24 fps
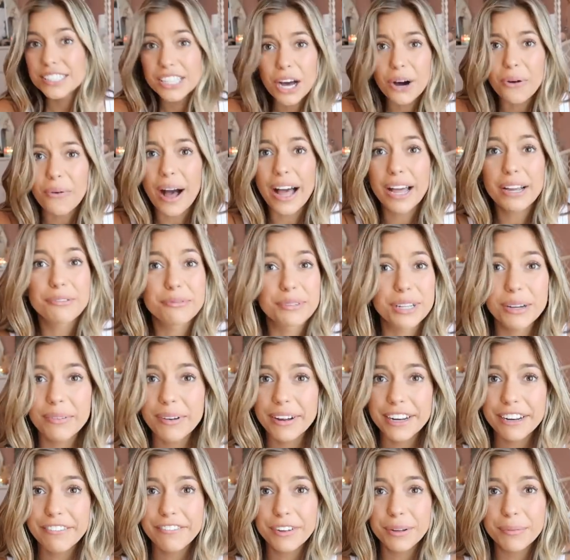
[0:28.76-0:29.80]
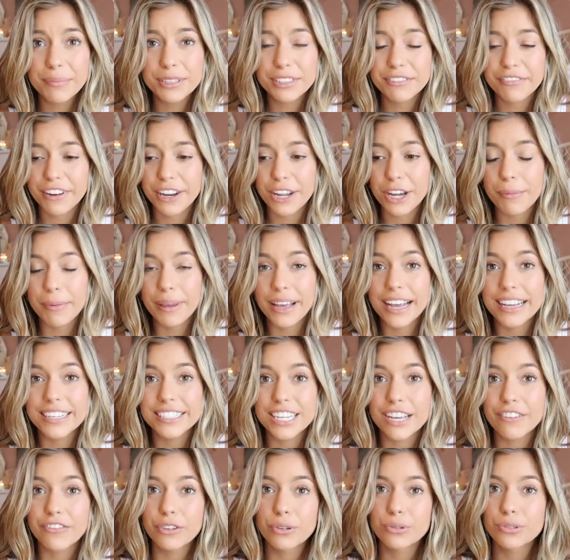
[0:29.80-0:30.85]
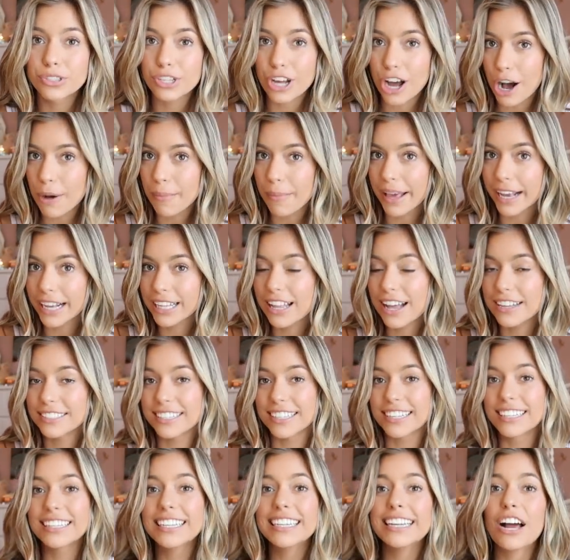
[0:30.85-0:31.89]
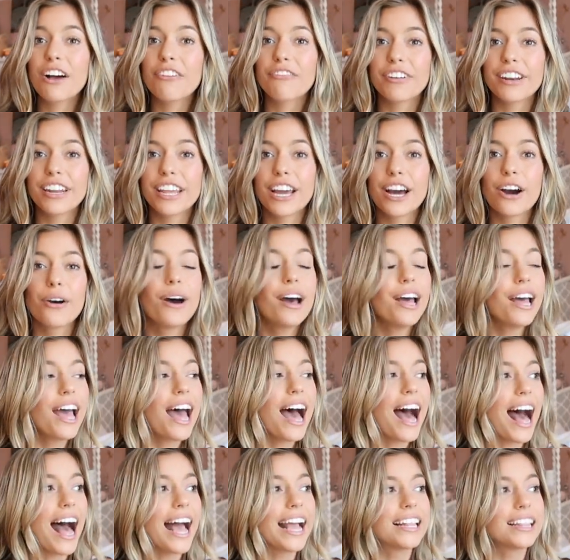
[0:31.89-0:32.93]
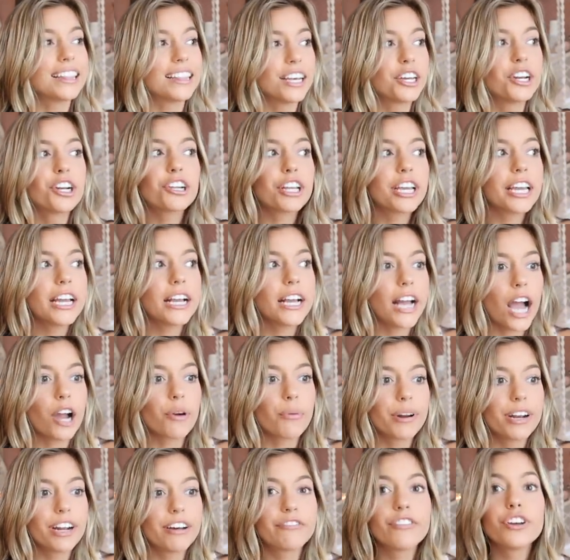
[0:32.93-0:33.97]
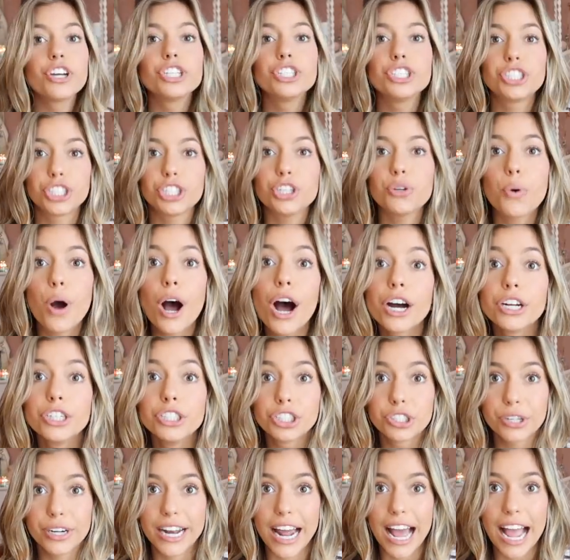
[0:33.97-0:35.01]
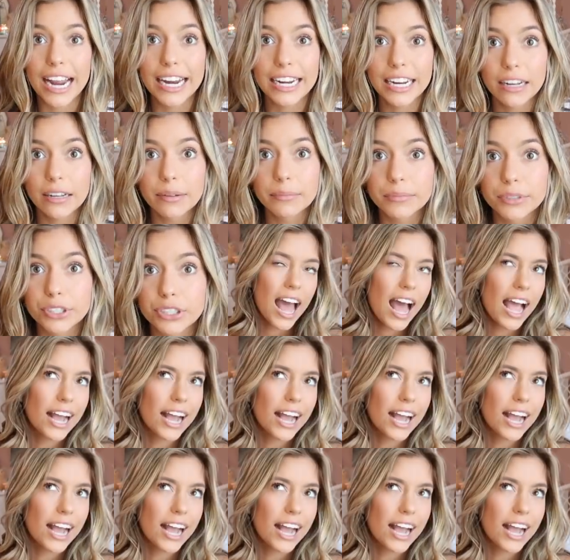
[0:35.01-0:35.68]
So, I really wanted to film this video because if you saw my closet cleanout video, I literally got rid of 200 items.